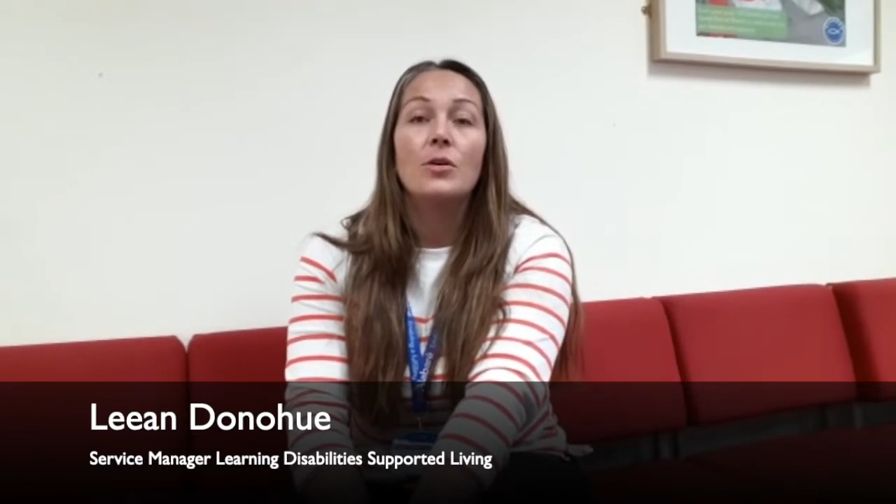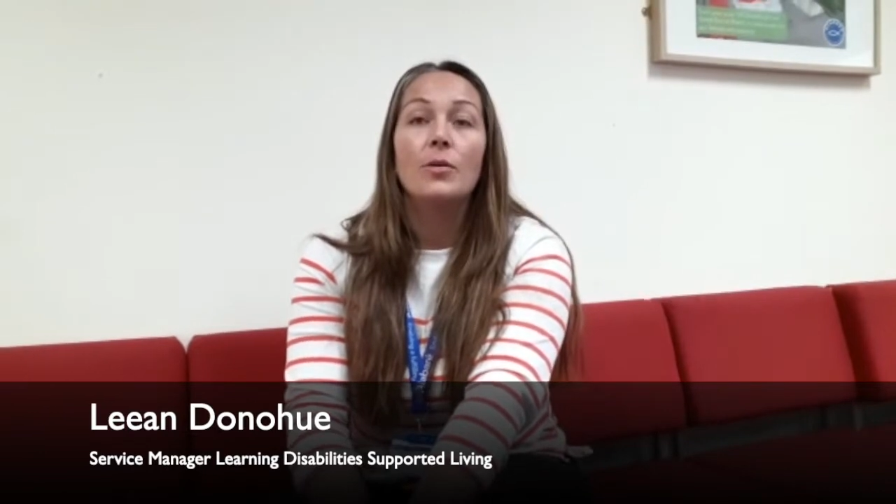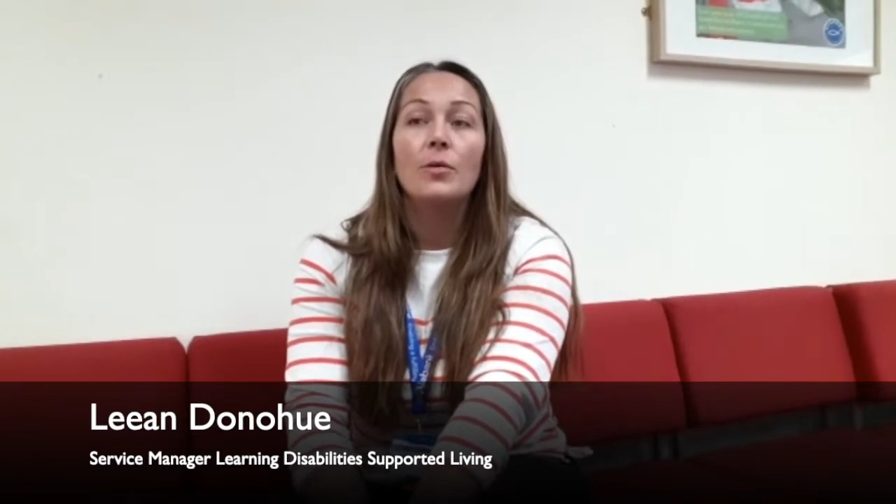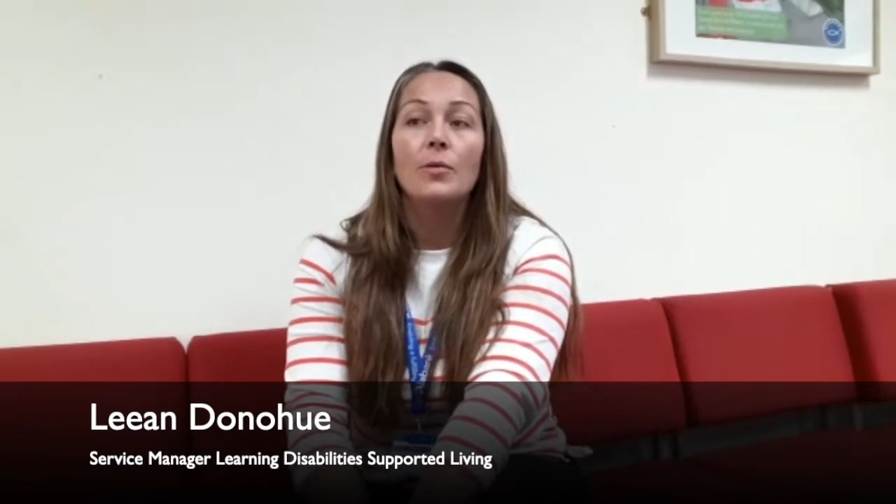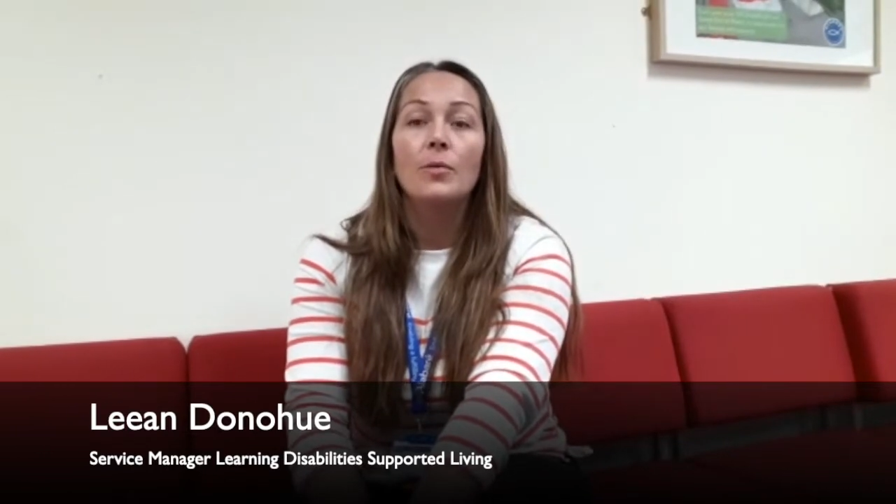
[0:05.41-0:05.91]

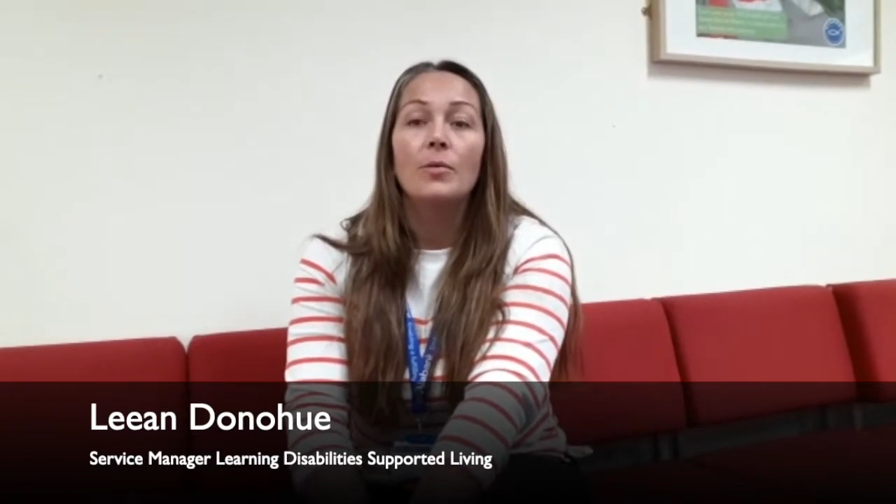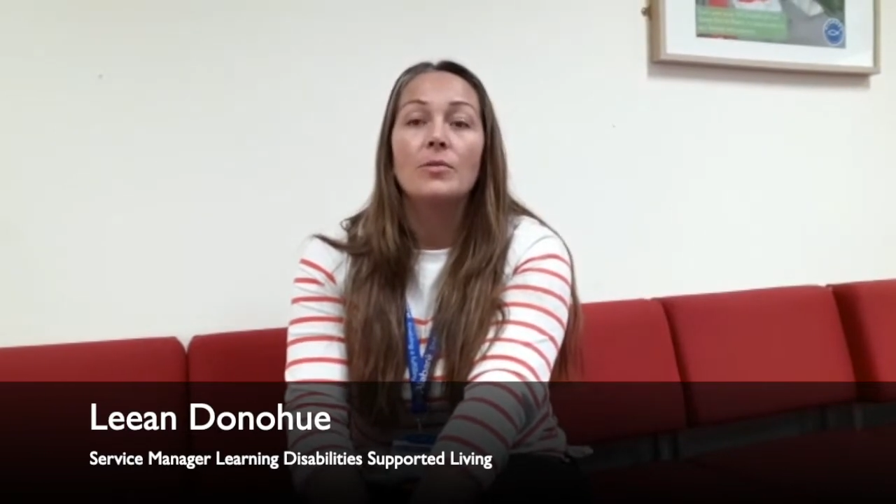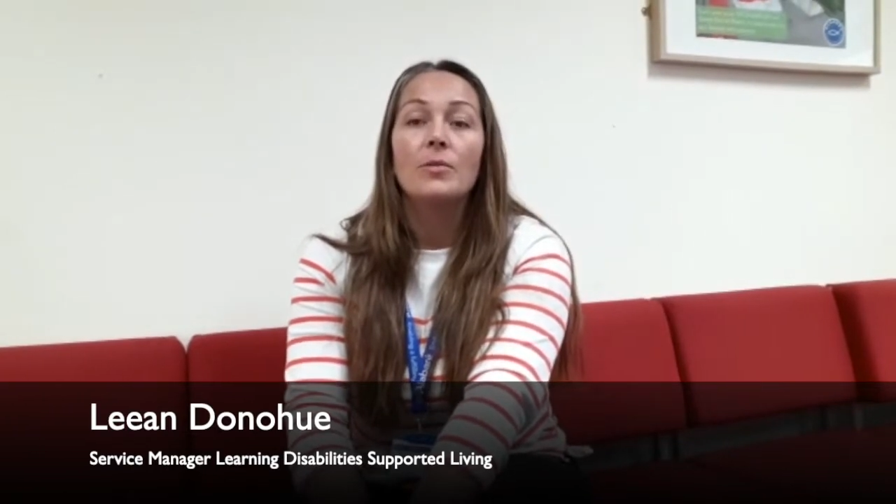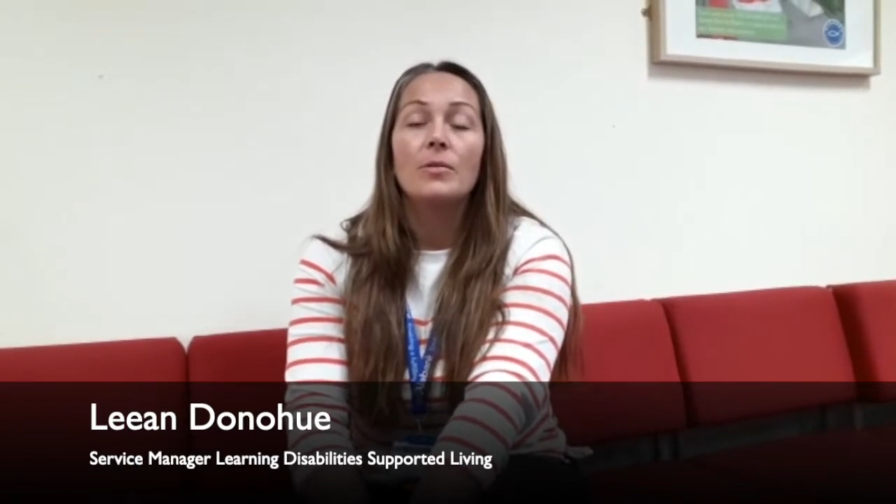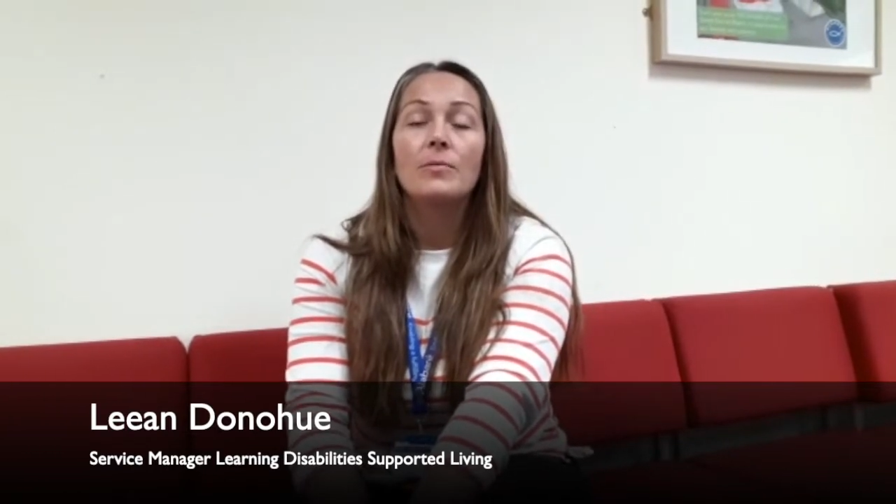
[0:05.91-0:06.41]
to
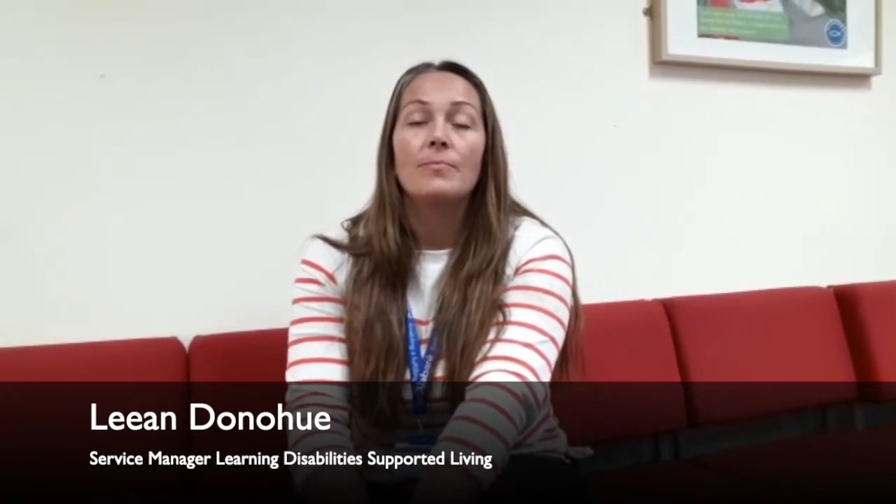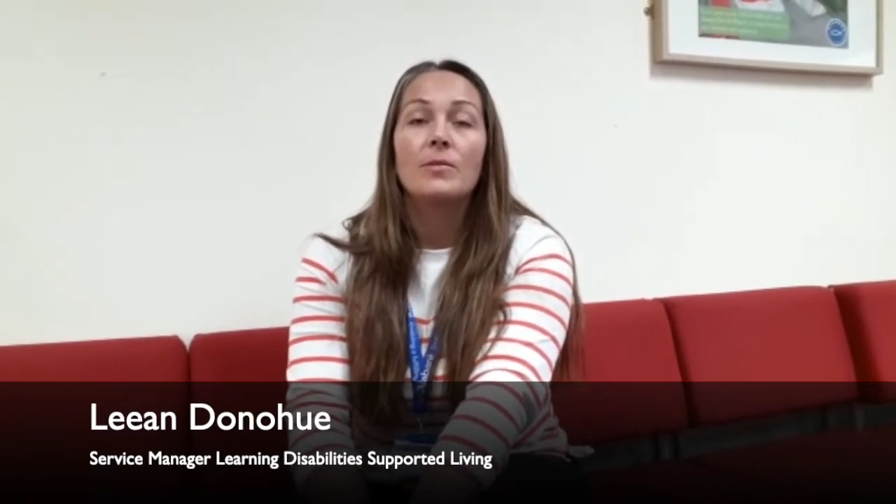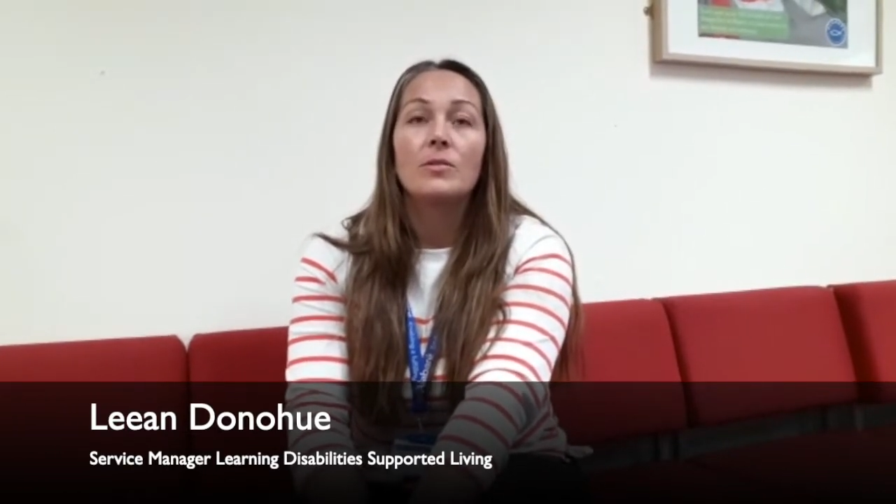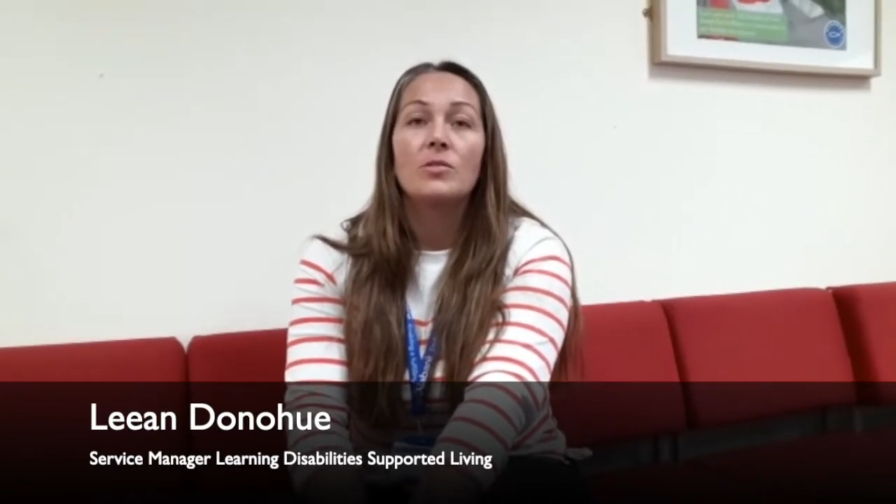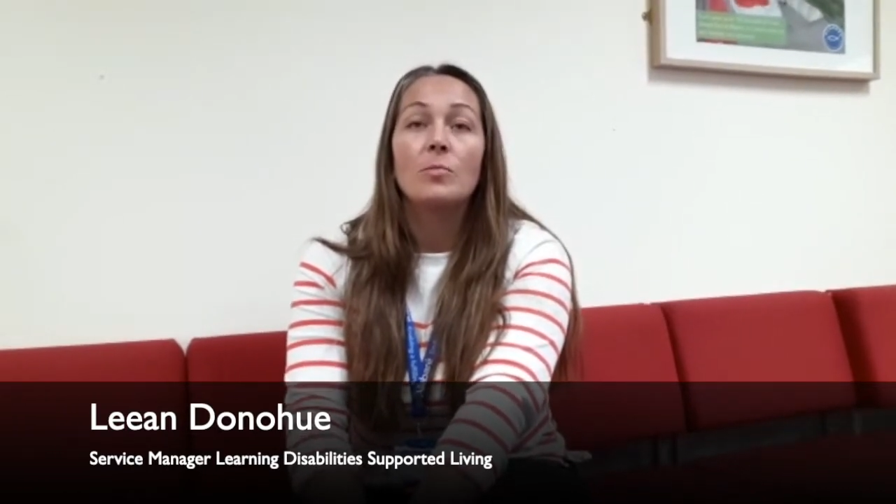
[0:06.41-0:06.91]

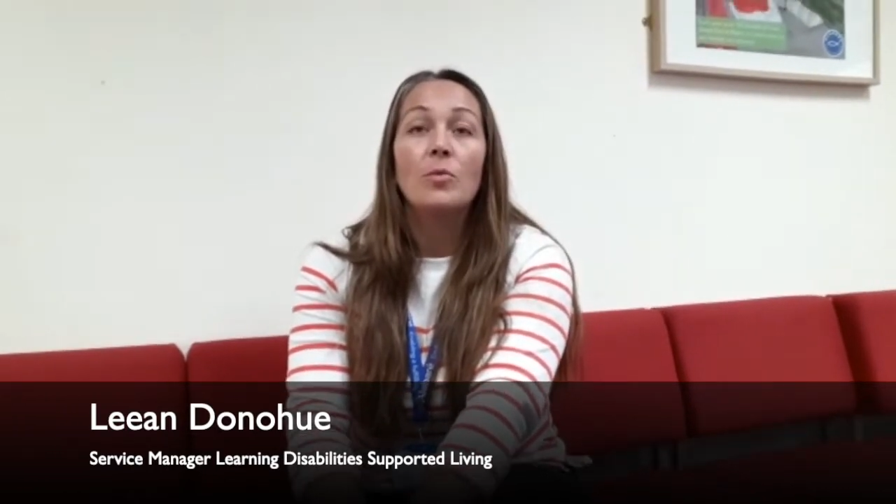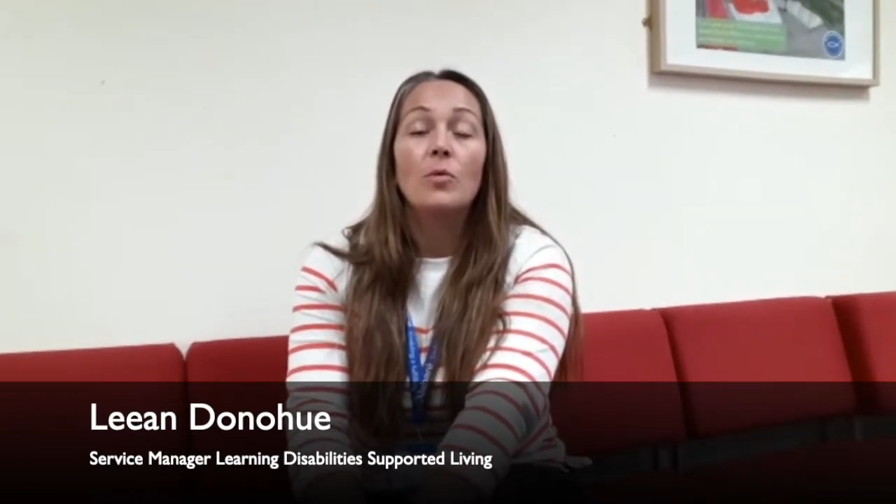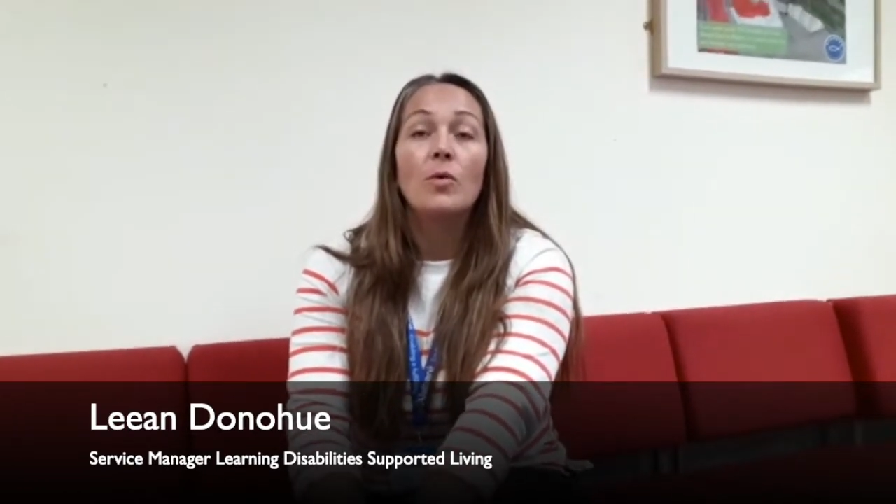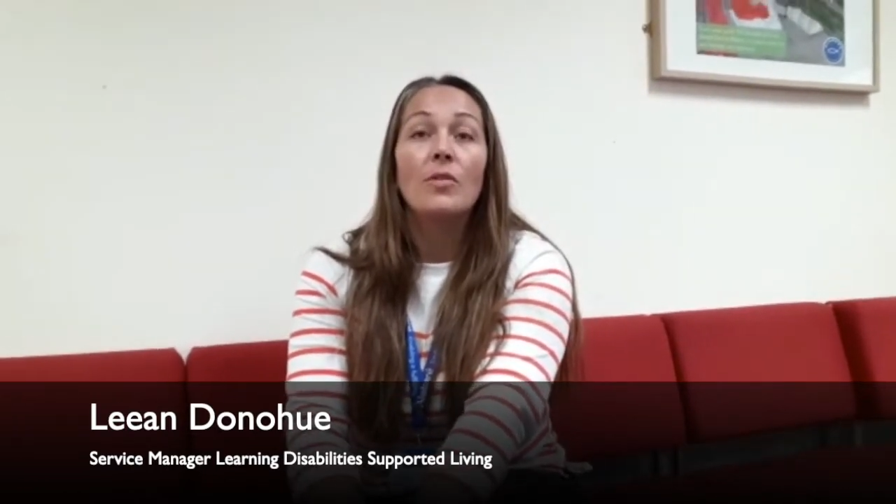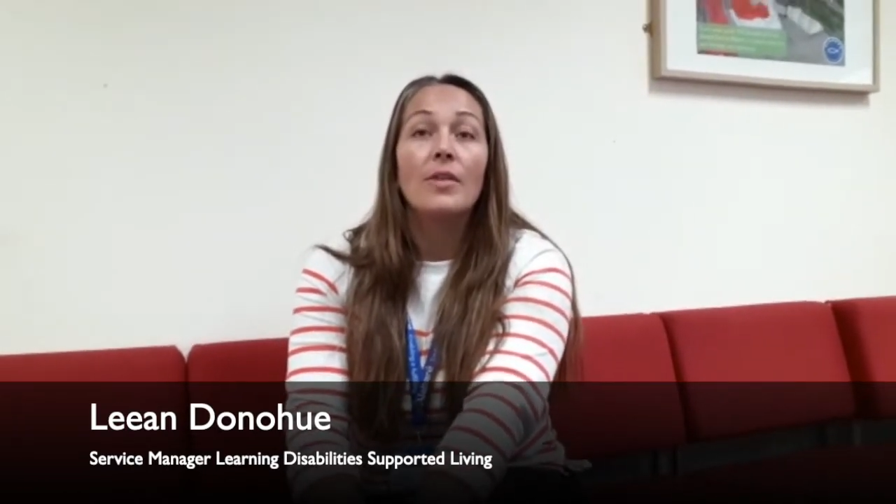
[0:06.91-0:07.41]

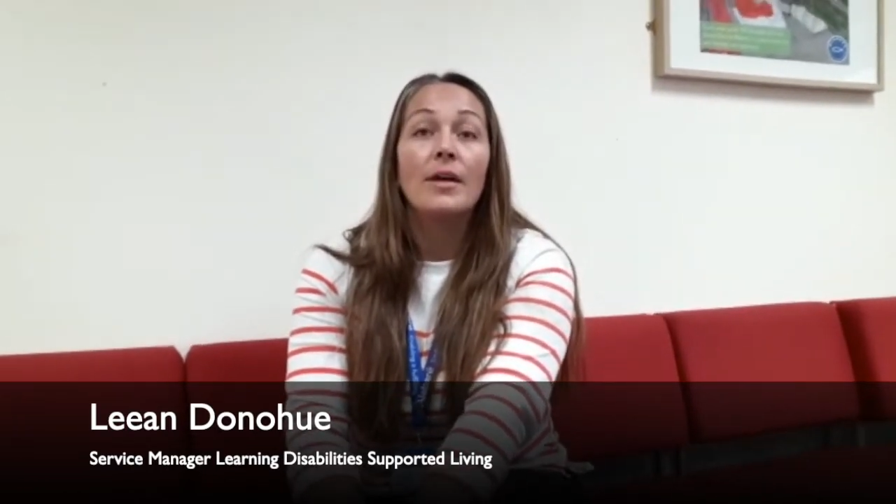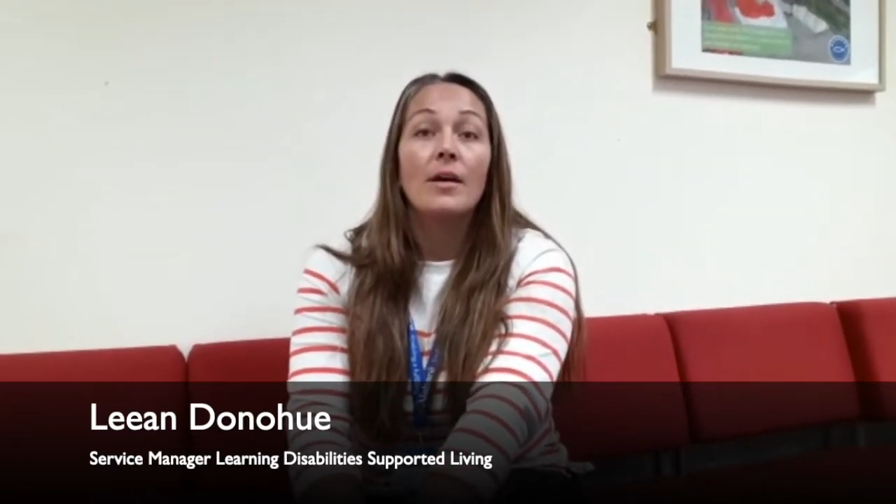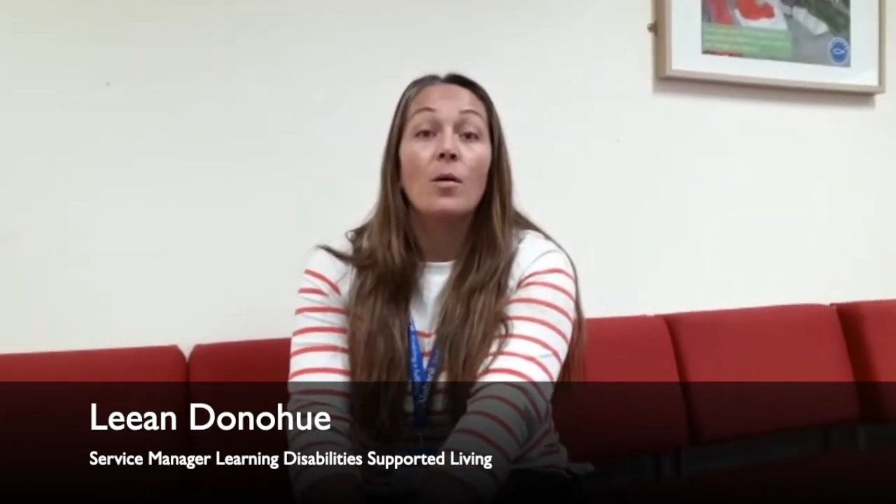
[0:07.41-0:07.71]
support the